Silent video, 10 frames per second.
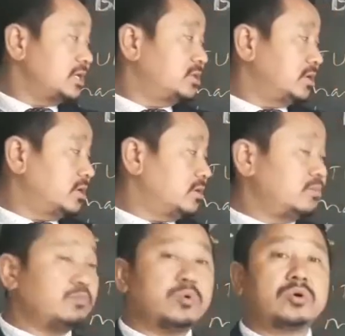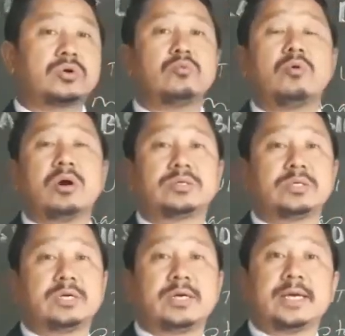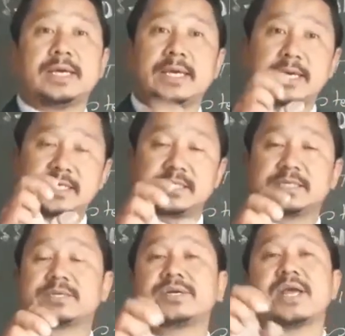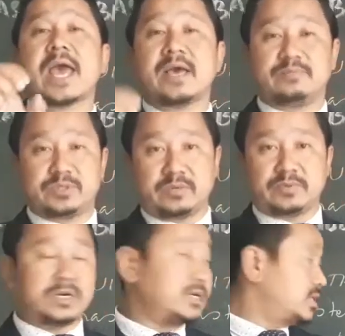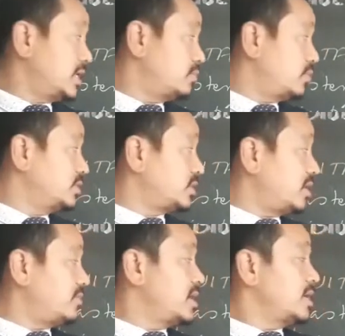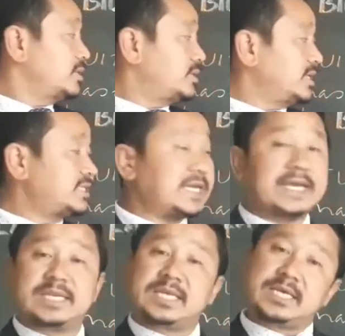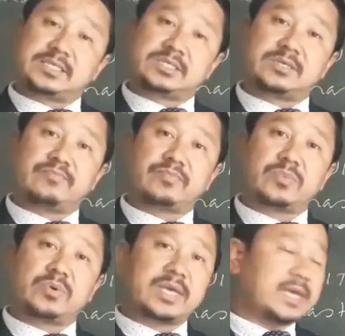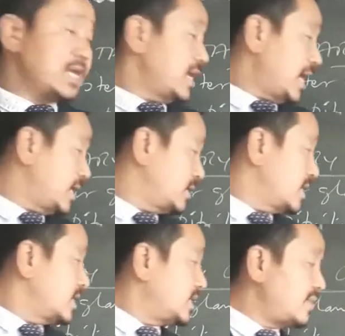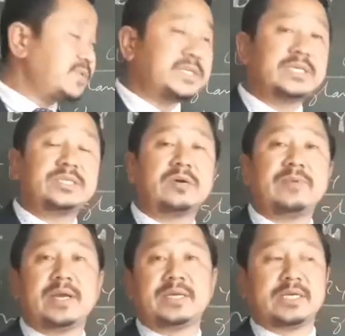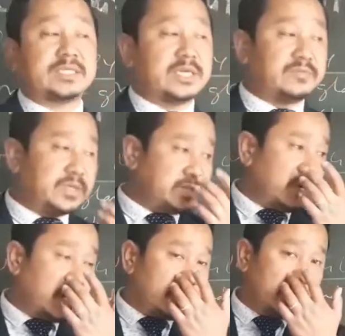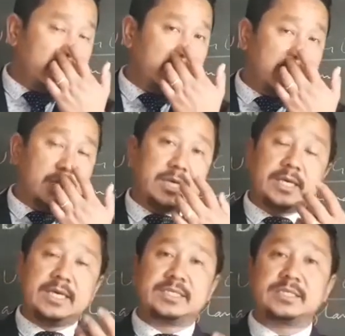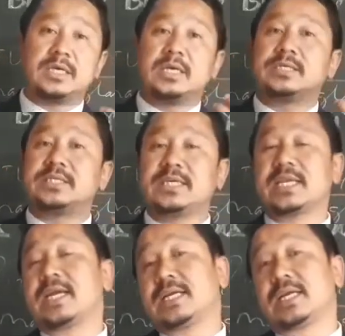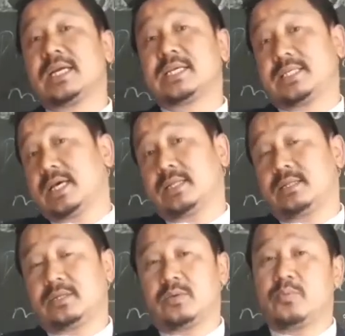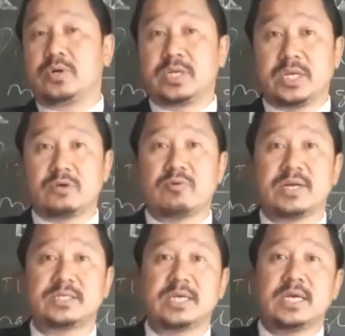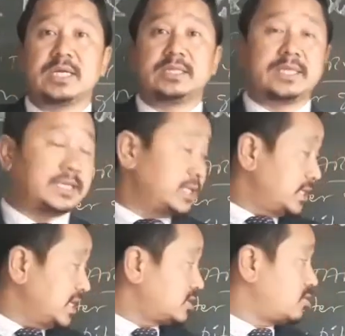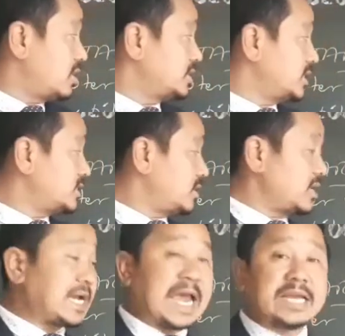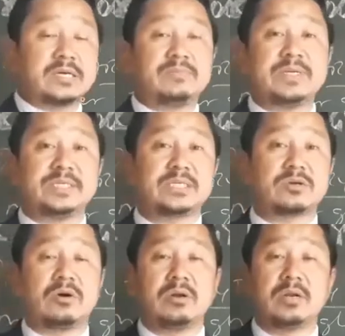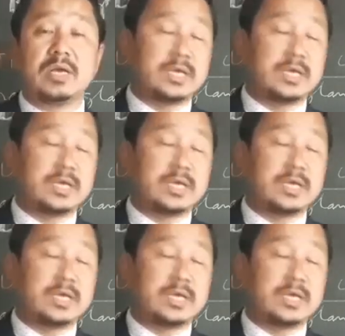the more water is reabsorbed under the influence of this ADH. Okay, and deficiency of ADH, if this hormone is secreted less than the body requires, then it causes a kind of disease called